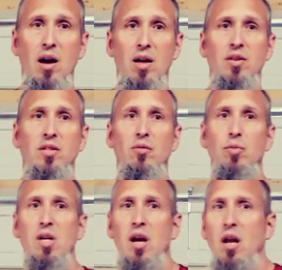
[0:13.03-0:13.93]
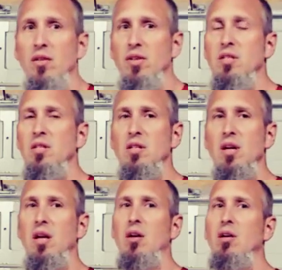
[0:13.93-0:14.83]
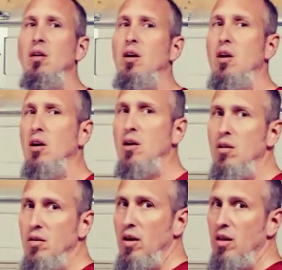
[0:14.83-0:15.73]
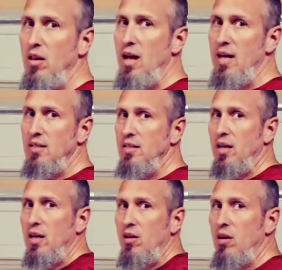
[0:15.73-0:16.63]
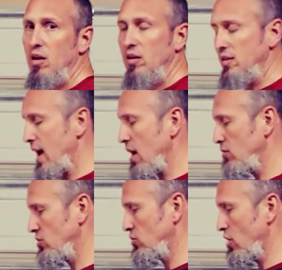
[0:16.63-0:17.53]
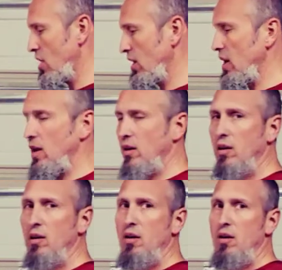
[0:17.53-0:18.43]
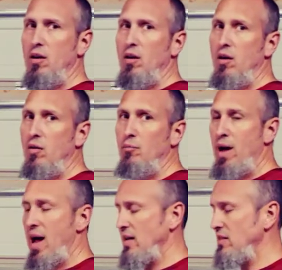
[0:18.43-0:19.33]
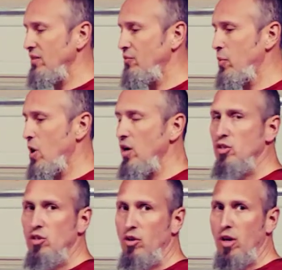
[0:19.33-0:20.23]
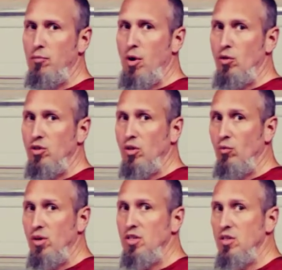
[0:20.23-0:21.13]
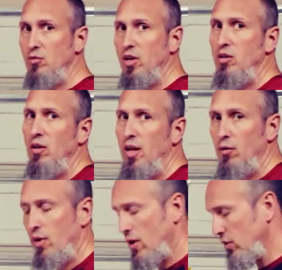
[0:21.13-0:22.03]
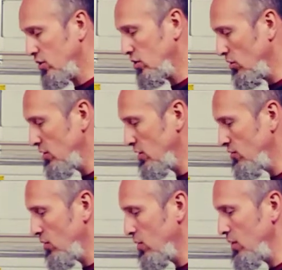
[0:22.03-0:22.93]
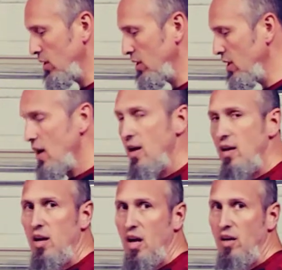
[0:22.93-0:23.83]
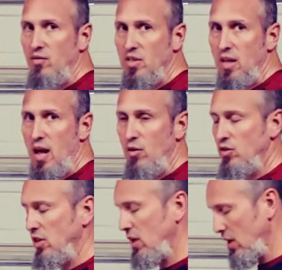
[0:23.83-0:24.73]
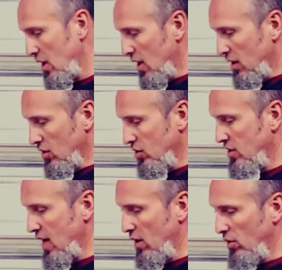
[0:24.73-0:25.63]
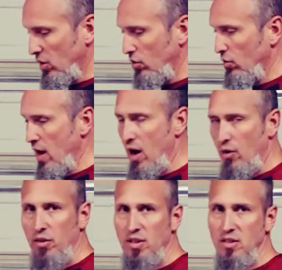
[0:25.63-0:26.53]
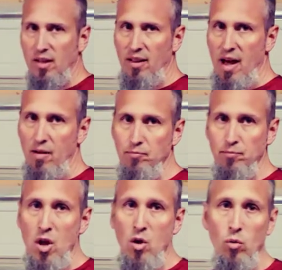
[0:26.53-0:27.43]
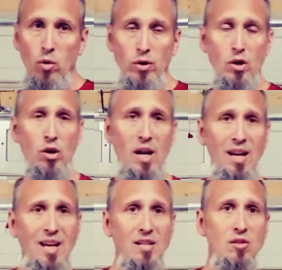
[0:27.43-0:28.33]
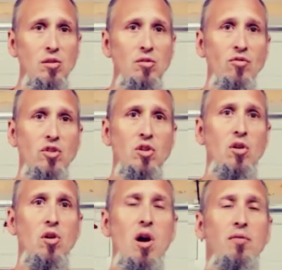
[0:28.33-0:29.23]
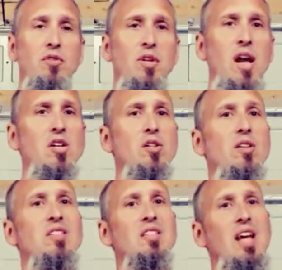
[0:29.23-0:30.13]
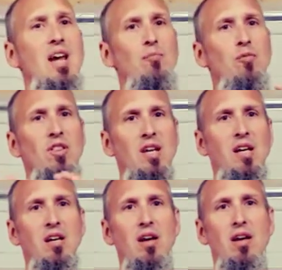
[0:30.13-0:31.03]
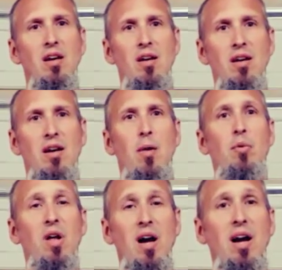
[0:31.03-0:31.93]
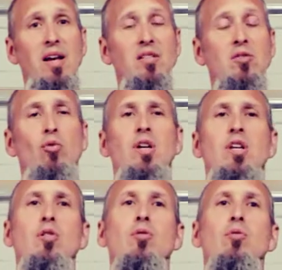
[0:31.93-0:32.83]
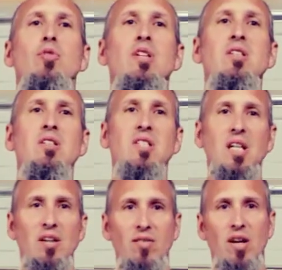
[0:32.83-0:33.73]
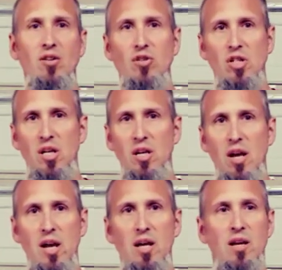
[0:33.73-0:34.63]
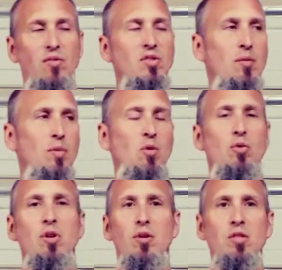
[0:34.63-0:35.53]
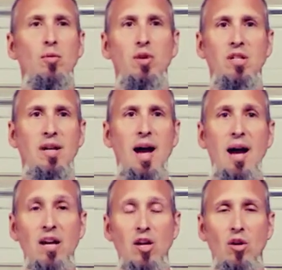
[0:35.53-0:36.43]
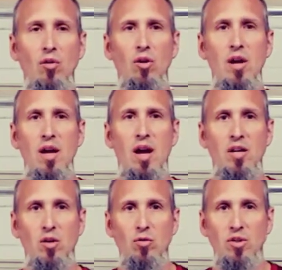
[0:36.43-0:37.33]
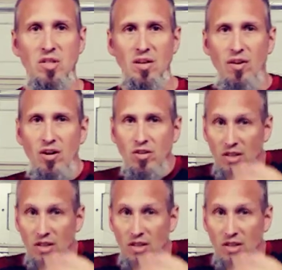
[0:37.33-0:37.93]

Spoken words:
this is like a classic downtrodden passive posturing motion, which is when you like round the shoulders forward, kind of slouchy, look down at the ground, things like that. Well, when you're getting into physical confrontation, the same thing applies. When you receive energy, if somebody were to be attacking you and you receive energy